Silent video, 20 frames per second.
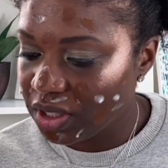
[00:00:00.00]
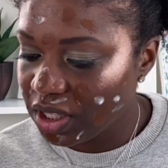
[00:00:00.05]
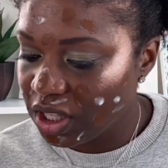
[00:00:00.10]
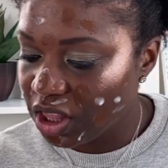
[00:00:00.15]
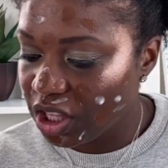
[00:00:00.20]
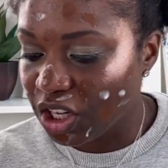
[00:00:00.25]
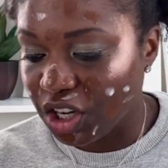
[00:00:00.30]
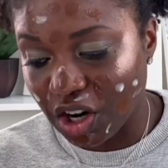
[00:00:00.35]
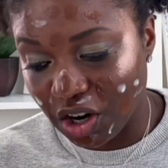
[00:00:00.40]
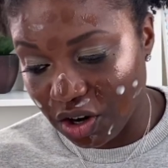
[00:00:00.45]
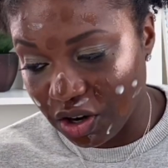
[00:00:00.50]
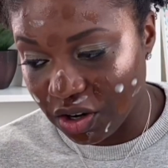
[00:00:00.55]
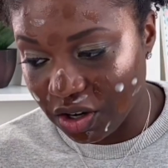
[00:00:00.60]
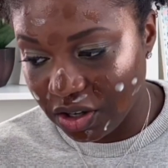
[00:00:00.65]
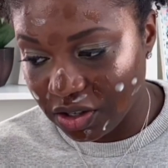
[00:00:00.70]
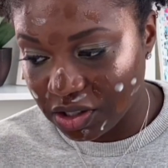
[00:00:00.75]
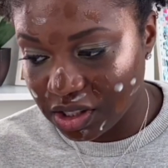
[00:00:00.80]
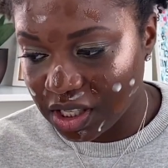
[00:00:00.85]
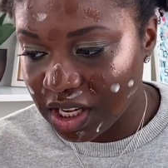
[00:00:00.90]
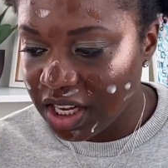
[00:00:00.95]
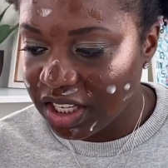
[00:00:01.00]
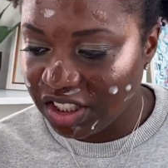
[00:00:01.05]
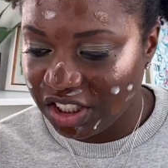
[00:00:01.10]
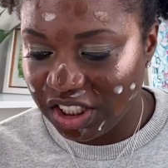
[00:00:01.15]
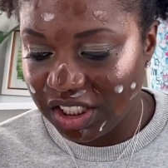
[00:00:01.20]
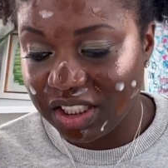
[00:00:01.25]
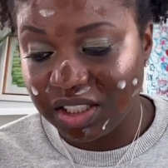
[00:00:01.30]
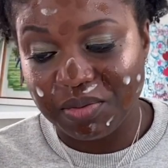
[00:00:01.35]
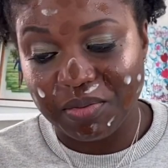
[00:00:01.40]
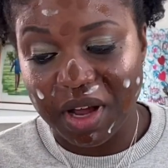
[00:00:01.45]
the girls. She
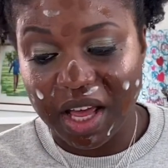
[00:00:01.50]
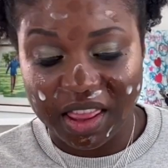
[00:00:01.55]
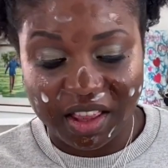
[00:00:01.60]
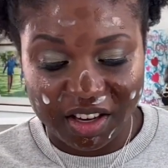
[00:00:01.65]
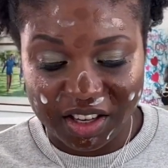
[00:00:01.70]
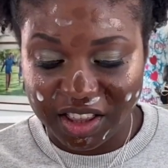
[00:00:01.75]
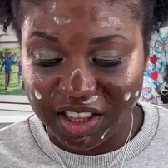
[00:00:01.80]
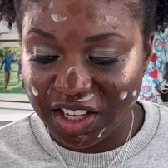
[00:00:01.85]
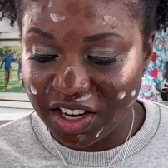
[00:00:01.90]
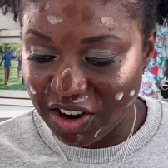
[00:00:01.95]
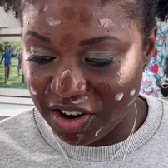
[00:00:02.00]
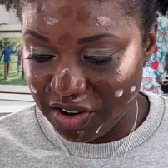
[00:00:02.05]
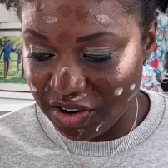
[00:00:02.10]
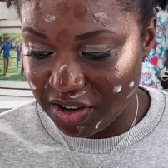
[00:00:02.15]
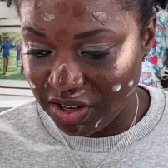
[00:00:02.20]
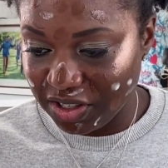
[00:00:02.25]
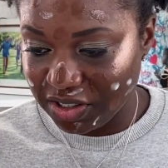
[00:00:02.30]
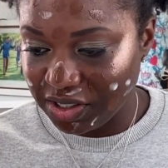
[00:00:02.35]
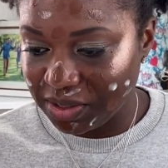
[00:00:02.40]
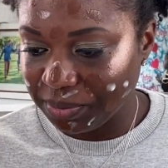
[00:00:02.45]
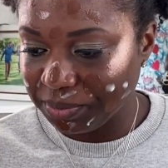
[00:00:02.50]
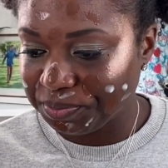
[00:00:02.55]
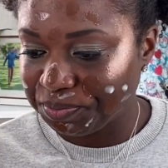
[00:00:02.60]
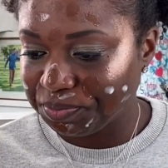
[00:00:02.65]
smothered the girls.